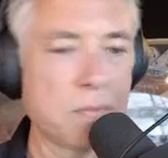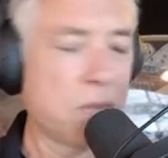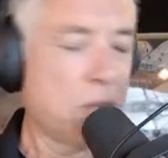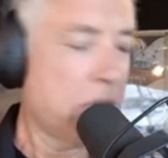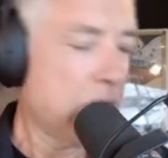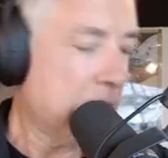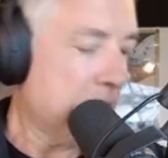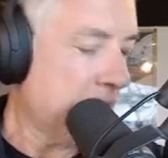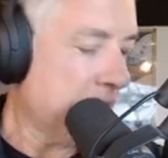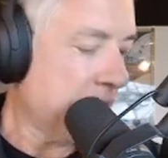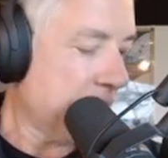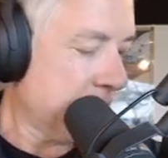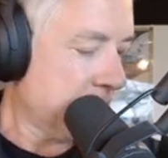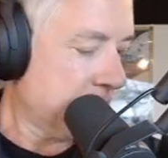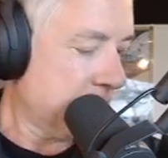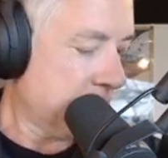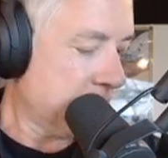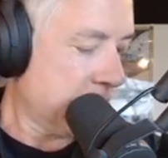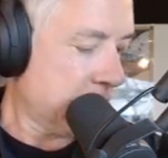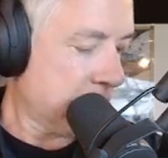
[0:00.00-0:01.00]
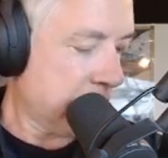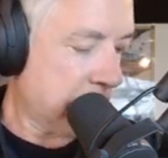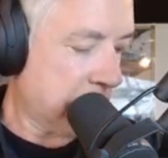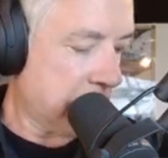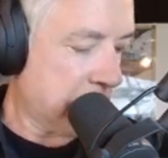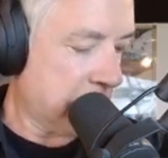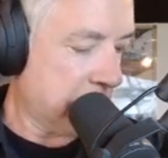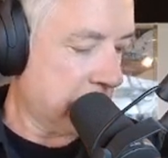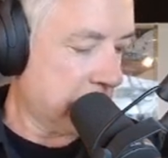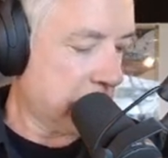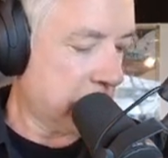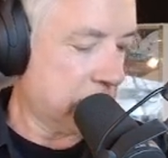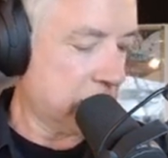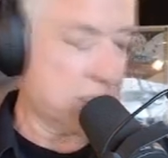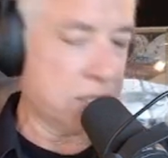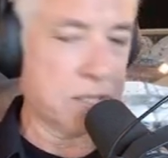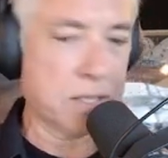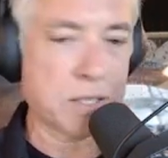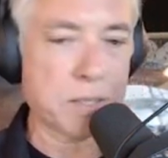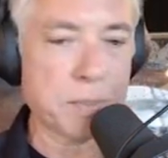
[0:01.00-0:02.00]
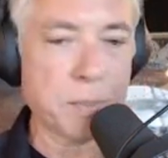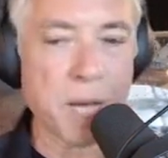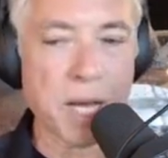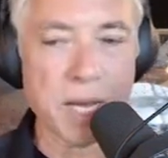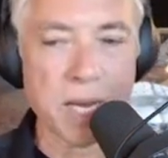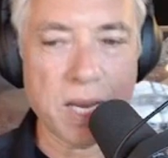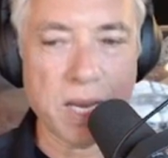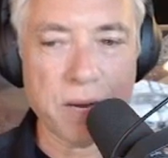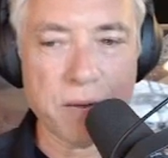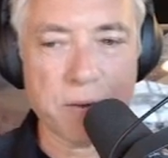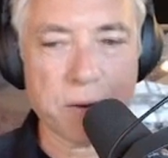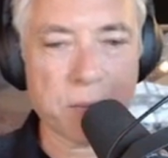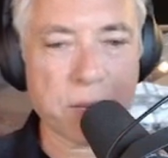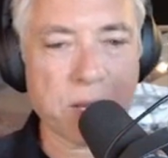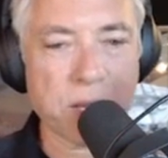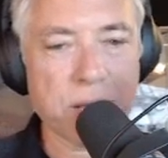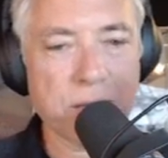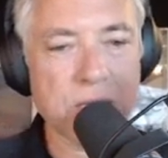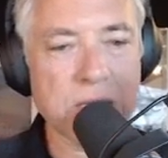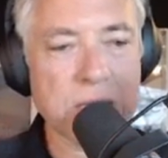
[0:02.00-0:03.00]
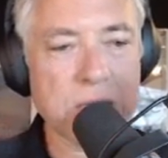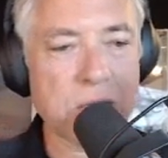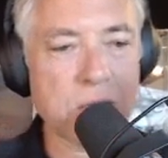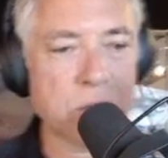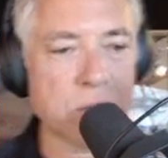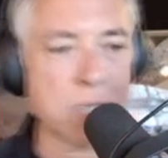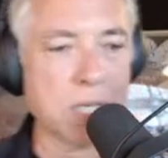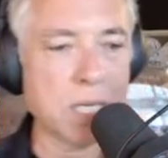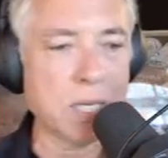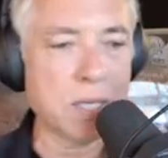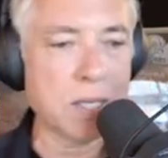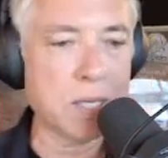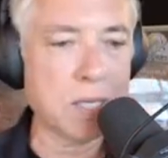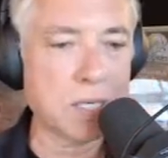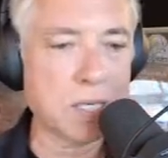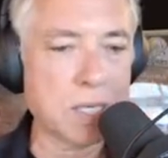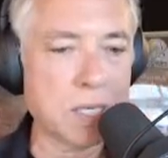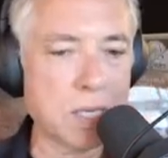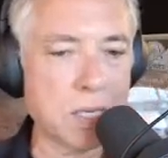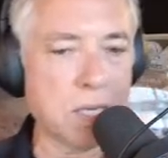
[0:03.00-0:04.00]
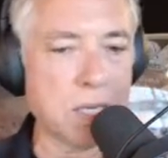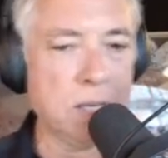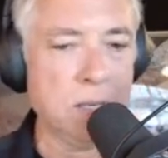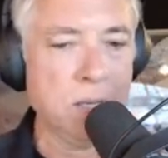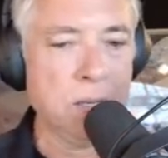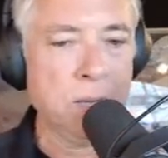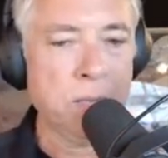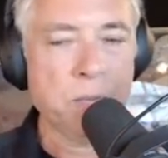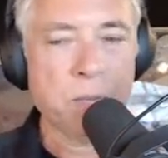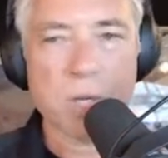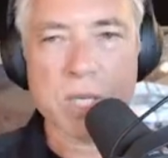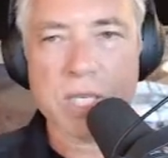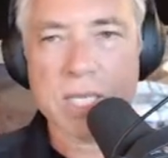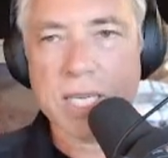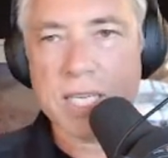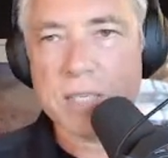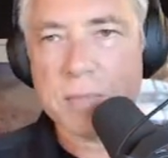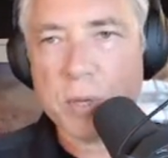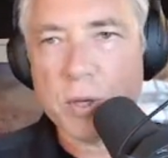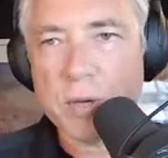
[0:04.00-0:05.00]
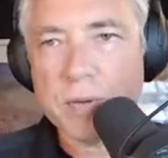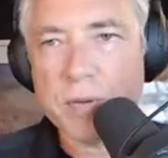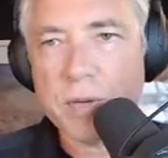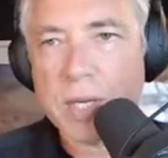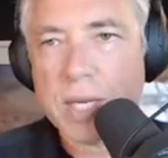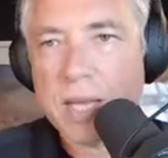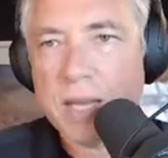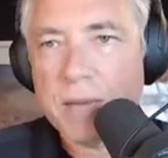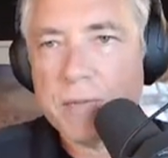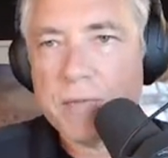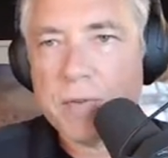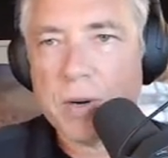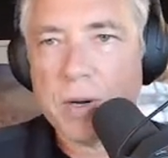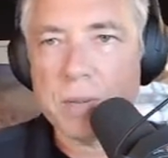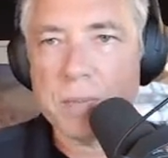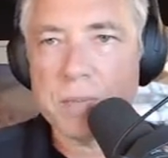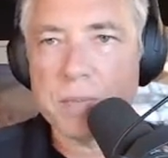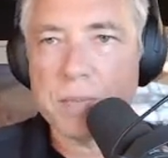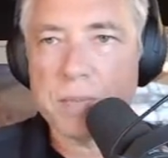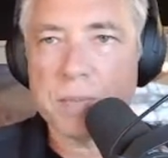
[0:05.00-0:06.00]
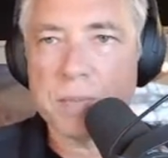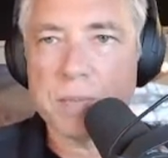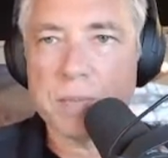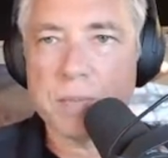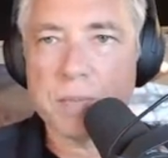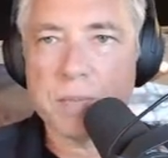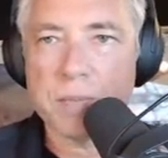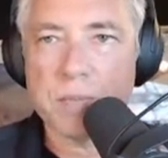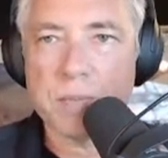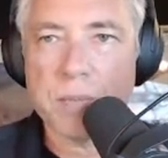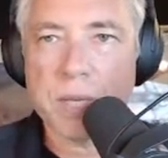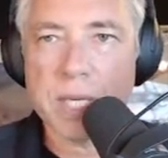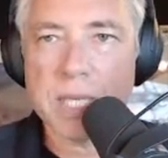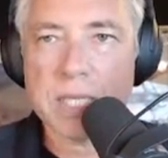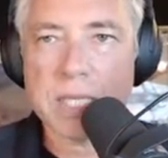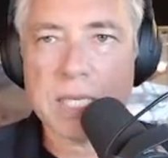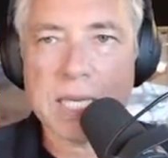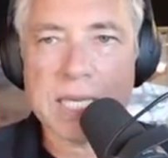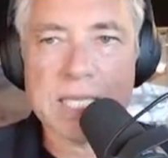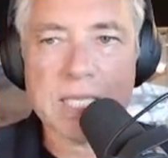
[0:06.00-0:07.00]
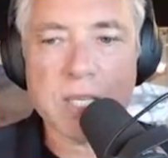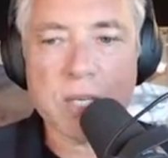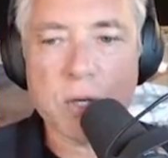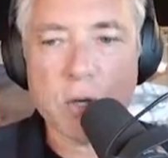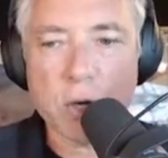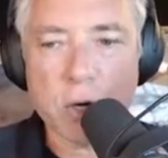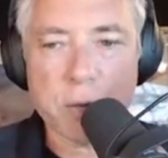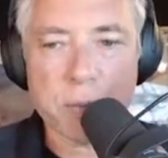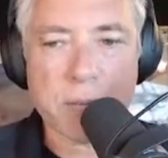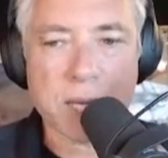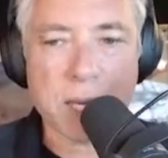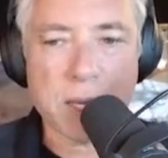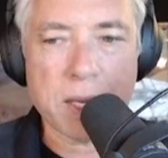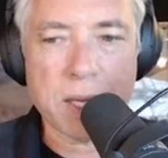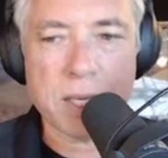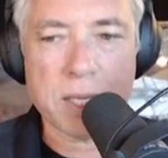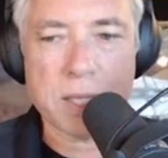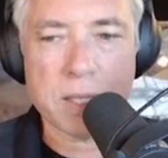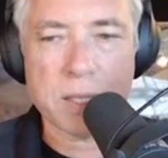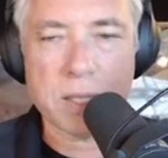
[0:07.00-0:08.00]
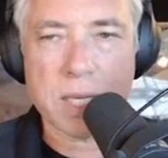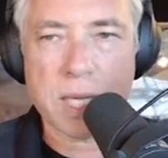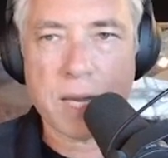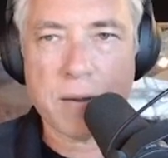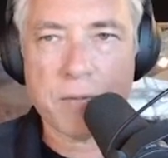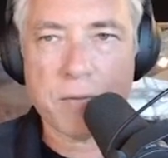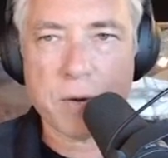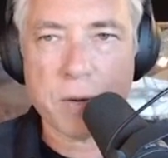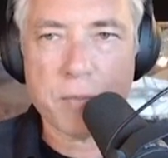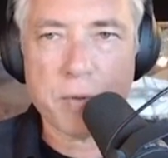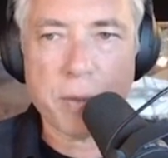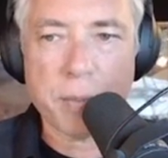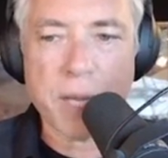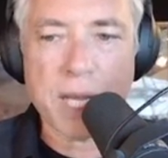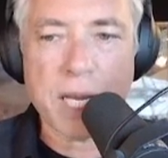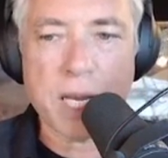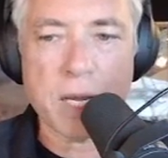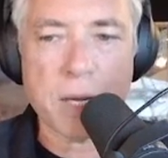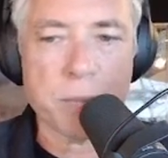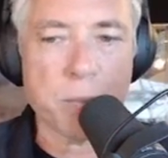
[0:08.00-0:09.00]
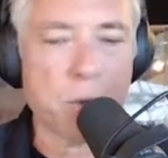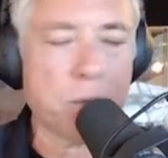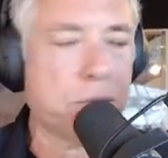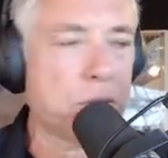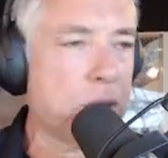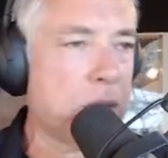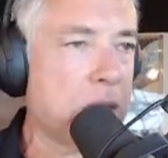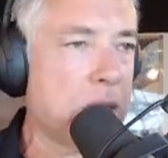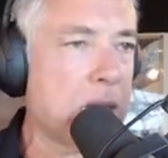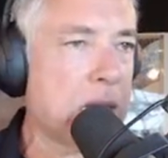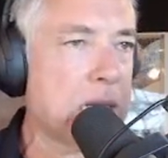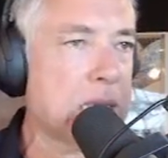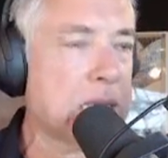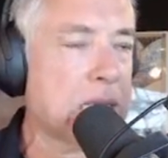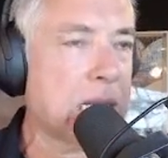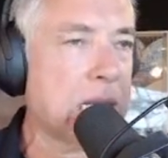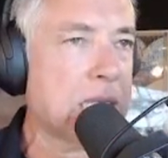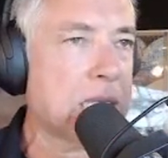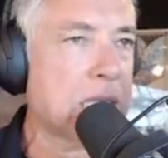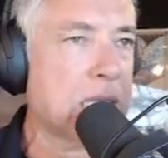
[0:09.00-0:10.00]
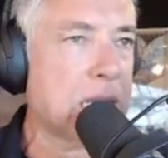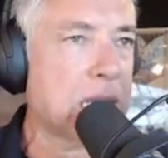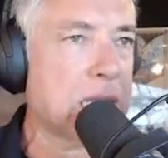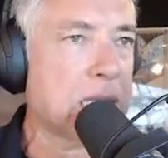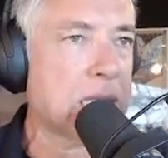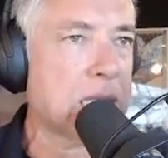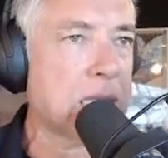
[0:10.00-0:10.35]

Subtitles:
Yeah, this is smart here from Kevin, deducing that Bronze Age Pervert came from Eastern Europe. He came from Romania, moved to the United States at